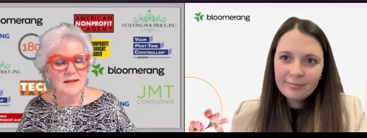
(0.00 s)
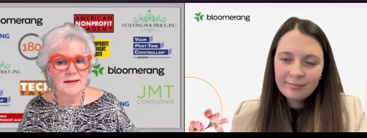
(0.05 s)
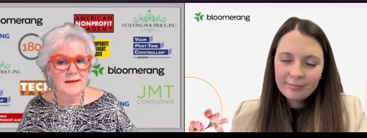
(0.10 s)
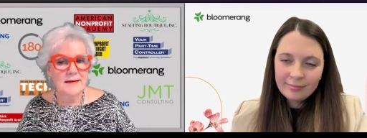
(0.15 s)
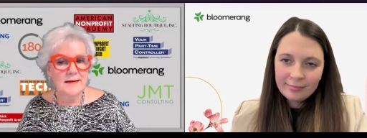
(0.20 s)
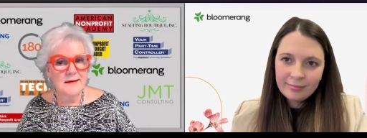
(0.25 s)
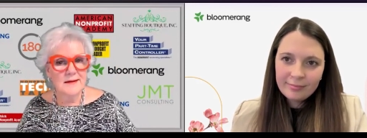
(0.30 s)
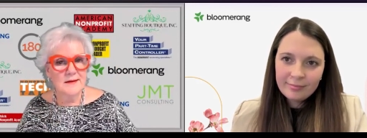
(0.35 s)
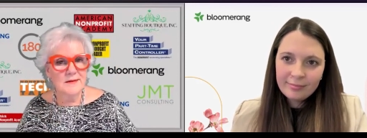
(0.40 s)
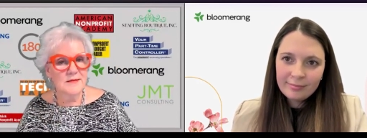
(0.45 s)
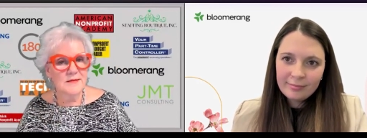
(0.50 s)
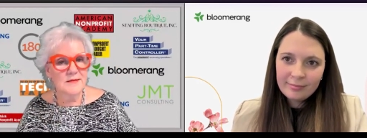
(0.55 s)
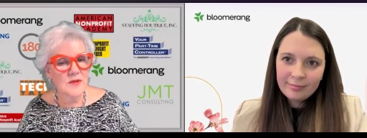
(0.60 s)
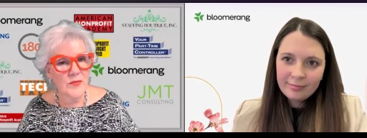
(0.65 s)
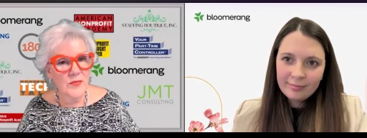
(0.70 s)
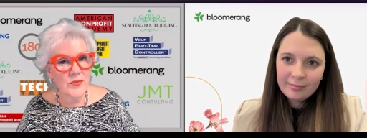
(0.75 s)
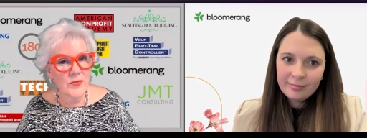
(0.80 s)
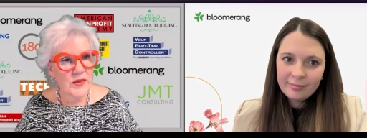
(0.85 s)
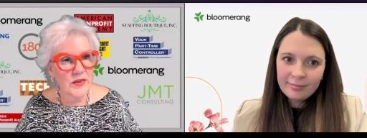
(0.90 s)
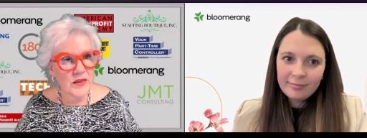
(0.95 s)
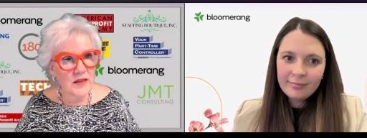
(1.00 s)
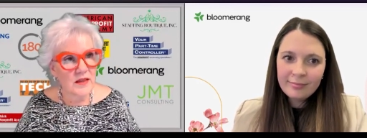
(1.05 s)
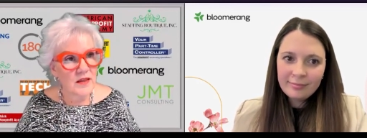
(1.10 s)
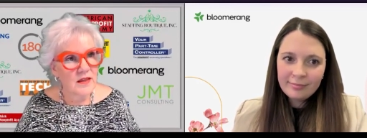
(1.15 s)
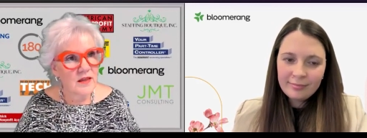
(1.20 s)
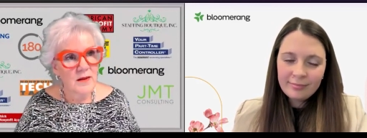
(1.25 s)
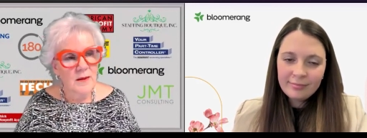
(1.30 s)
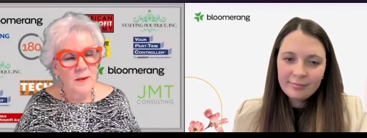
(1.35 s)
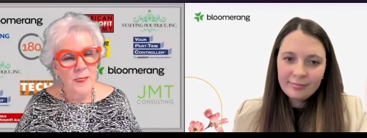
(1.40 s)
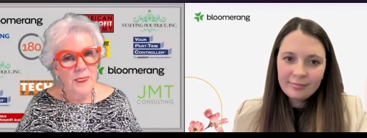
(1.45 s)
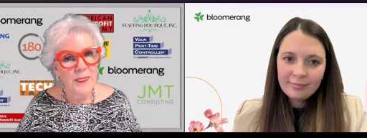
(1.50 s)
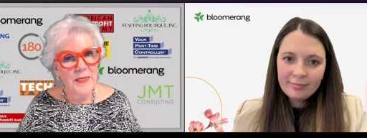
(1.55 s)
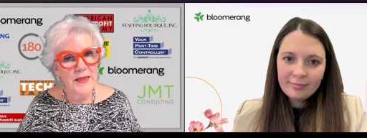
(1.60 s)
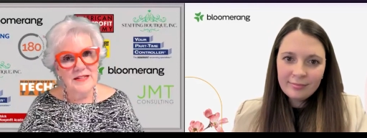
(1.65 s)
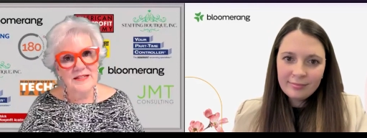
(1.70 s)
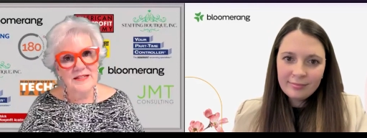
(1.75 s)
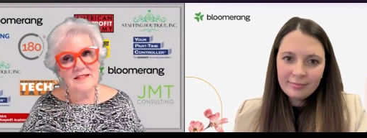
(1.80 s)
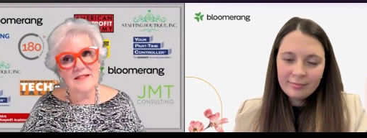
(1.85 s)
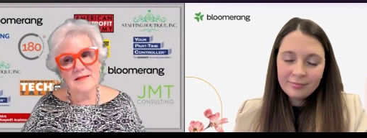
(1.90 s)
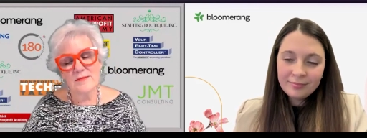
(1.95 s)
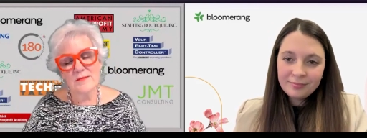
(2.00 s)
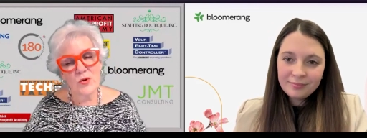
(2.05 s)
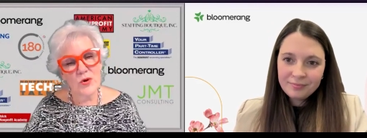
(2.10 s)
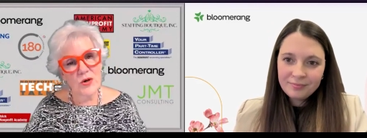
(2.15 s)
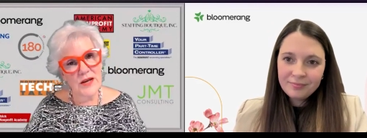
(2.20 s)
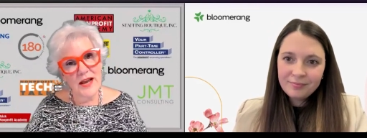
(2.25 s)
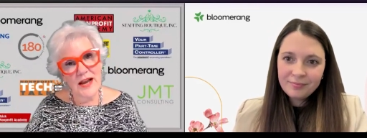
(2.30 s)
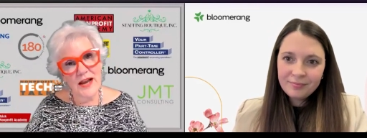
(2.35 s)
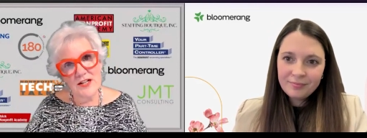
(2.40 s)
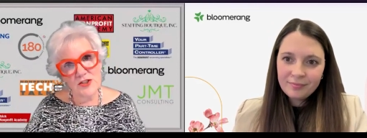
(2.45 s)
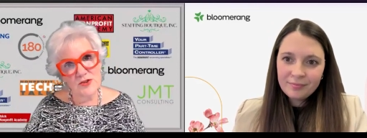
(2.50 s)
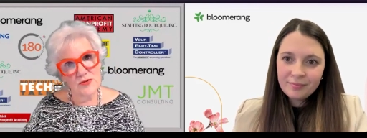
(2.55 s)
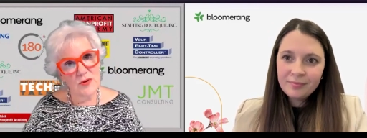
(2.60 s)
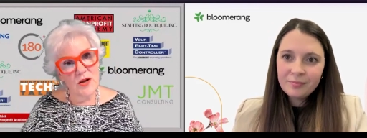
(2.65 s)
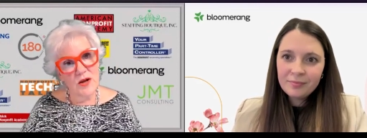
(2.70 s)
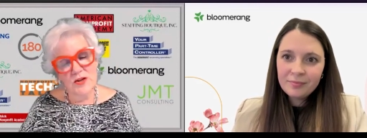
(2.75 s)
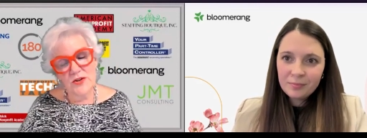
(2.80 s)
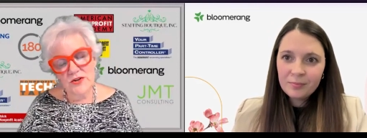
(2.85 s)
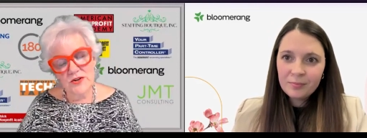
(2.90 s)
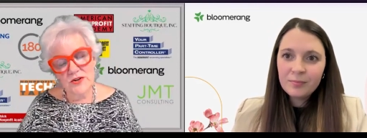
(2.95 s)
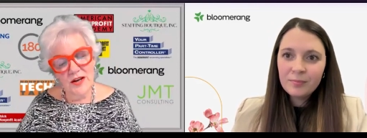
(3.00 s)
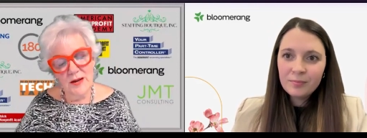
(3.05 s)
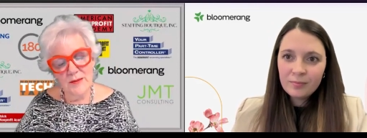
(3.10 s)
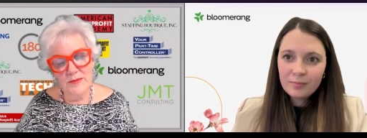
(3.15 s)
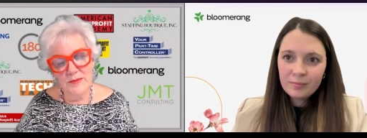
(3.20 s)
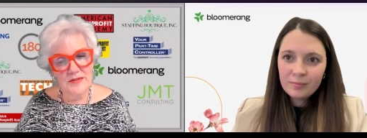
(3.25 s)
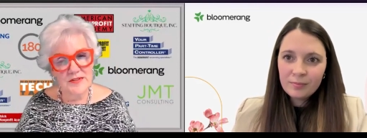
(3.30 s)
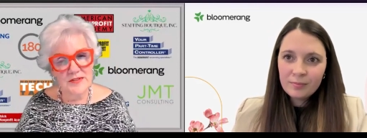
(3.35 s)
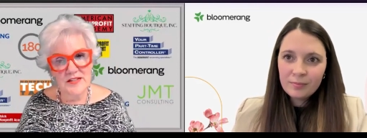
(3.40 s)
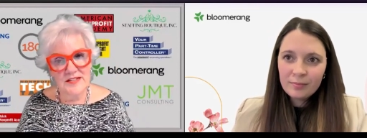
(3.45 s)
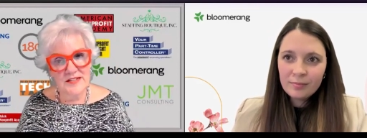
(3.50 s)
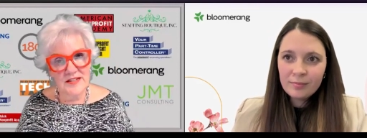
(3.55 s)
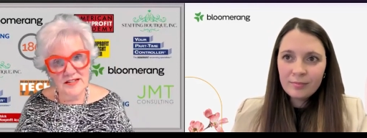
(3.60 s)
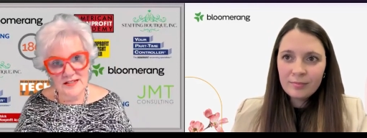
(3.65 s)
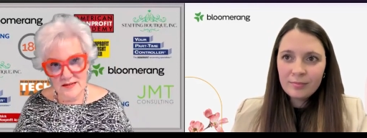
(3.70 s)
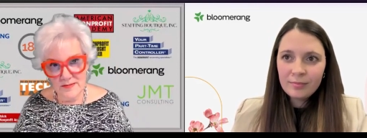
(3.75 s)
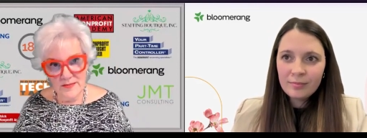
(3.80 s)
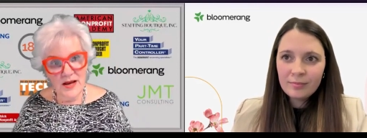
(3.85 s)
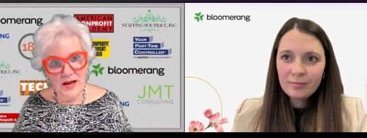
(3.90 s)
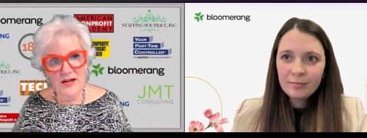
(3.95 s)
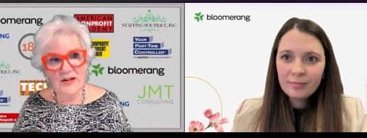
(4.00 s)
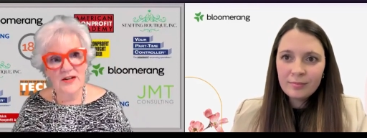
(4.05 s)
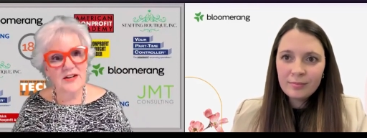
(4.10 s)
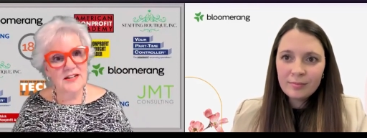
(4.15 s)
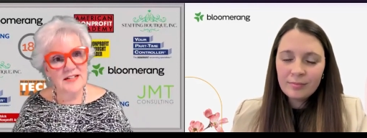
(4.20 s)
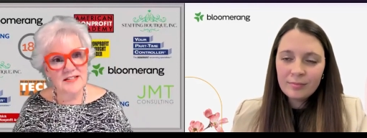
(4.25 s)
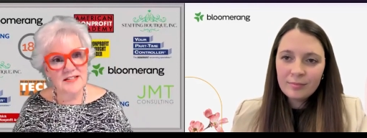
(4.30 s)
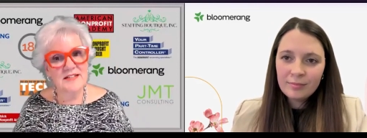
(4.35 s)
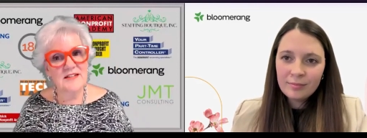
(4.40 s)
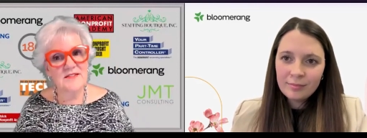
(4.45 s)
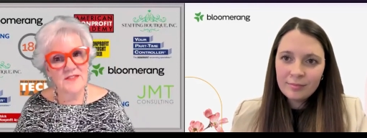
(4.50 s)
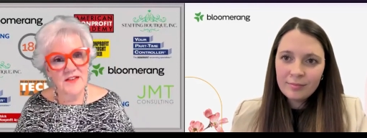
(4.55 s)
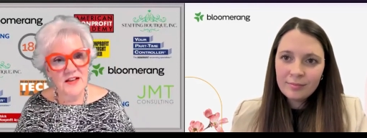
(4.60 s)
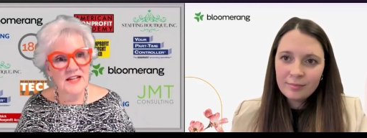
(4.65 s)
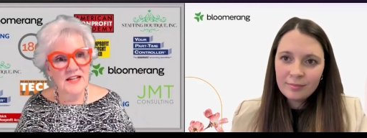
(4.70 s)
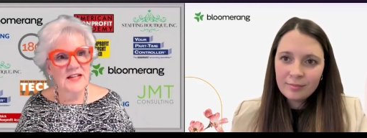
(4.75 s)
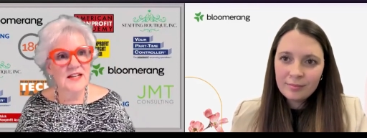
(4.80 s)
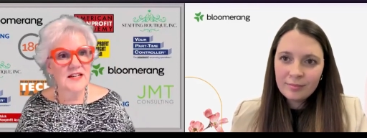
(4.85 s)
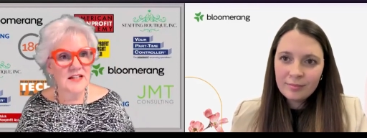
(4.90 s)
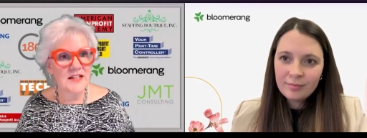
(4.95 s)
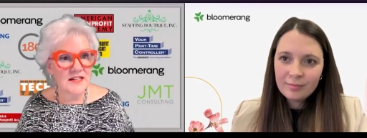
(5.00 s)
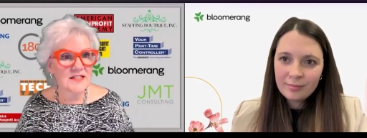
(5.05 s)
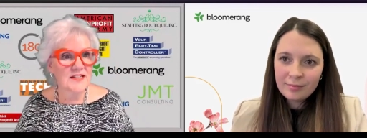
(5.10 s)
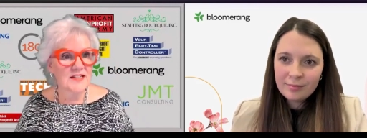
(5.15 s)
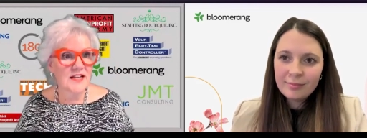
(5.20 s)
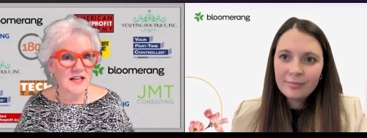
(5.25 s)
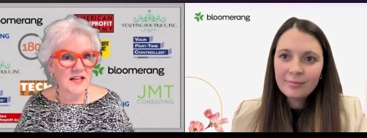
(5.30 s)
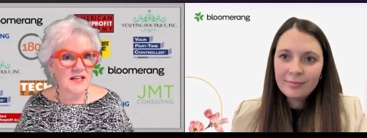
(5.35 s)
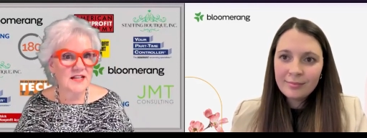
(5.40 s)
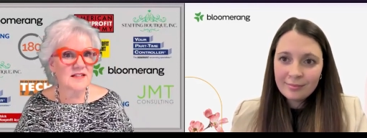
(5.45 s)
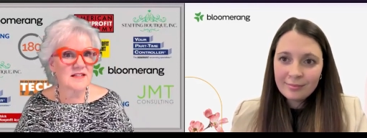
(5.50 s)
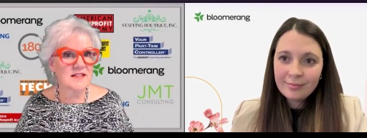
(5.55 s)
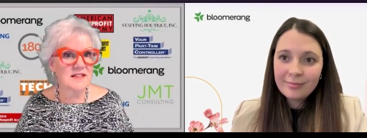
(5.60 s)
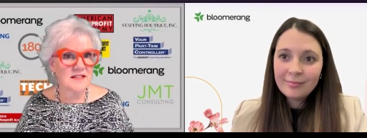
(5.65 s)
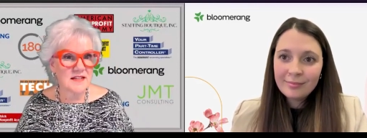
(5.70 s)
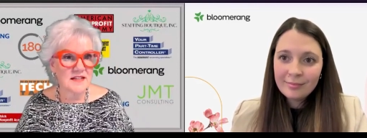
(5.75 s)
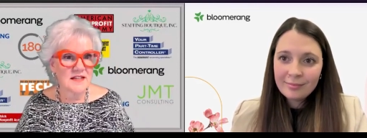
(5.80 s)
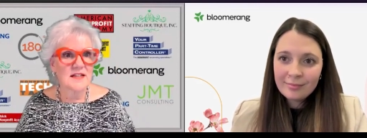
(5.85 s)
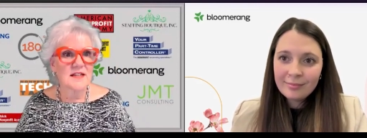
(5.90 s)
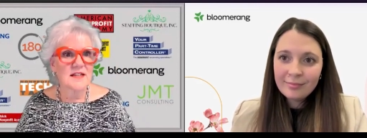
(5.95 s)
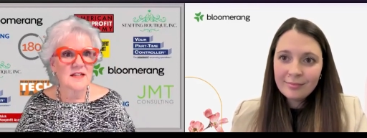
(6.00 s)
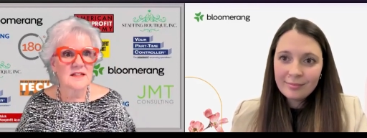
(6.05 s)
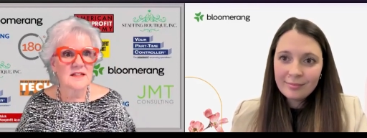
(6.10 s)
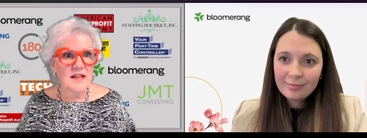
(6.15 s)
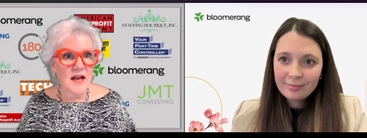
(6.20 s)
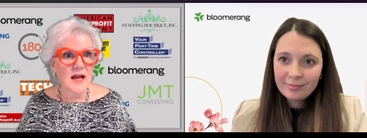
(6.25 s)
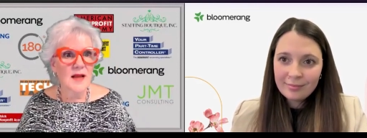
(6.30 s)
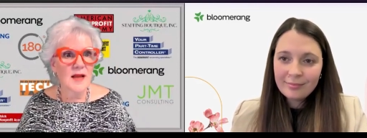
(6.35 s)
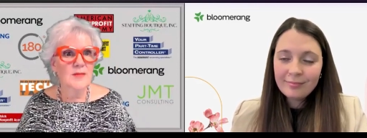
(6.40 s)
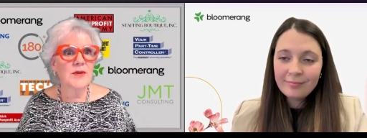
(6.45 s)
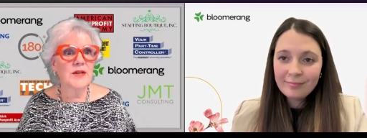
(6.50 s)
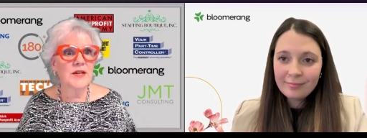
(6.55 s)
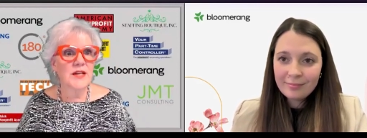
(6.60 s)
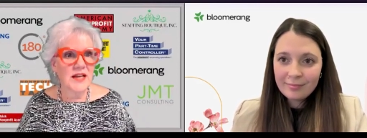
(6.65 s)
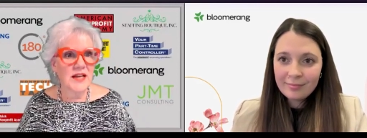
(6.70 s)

Speaker 1: you know something that's more casual on your campus it doesn't matter it's an event and it takes time and